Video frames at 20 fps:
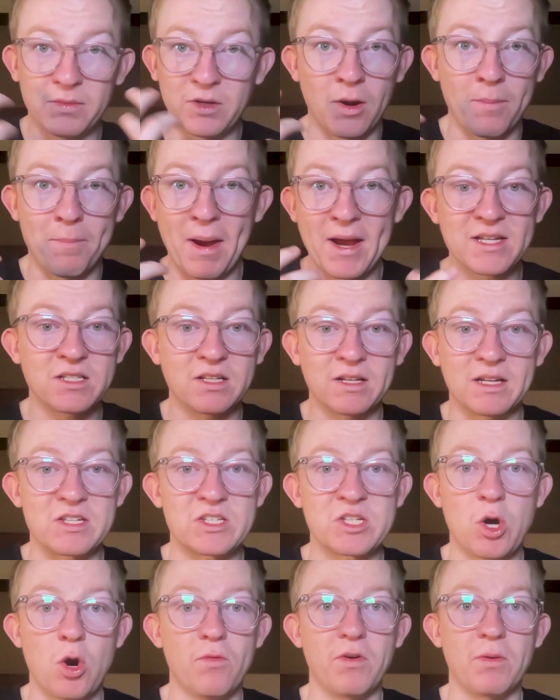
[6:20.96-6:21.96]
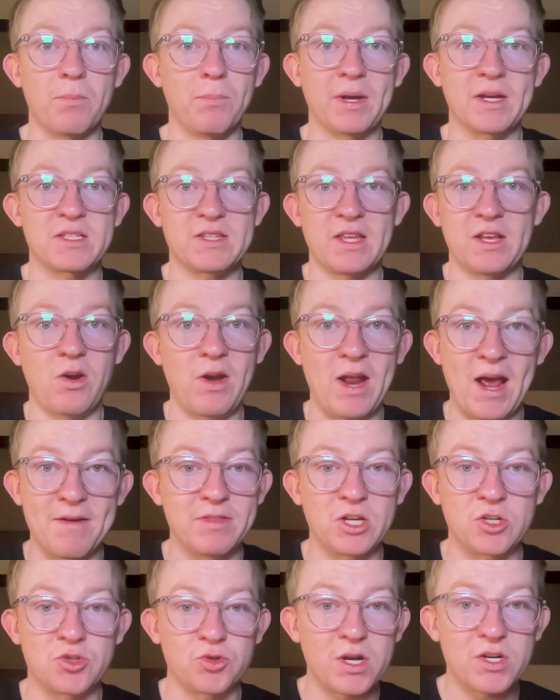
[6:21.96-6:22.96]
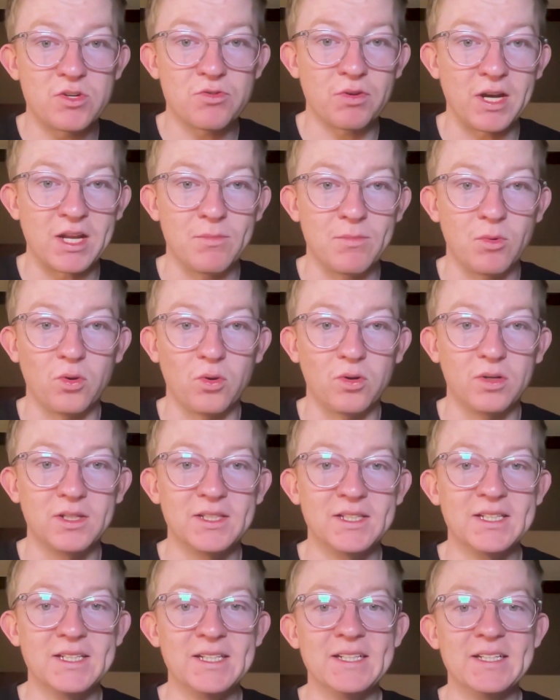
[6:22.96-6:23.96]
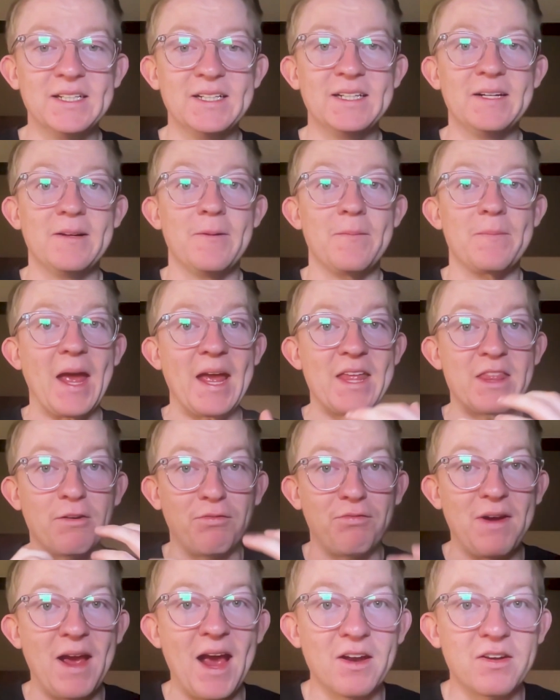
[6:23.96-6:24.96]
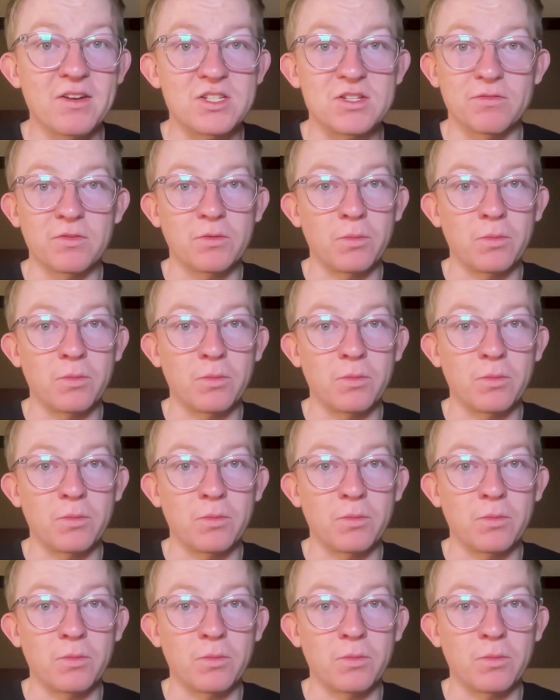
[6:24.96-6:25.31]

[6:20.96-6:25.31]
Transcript: basically insolvent because they don't have their treasury anymore. And the founders have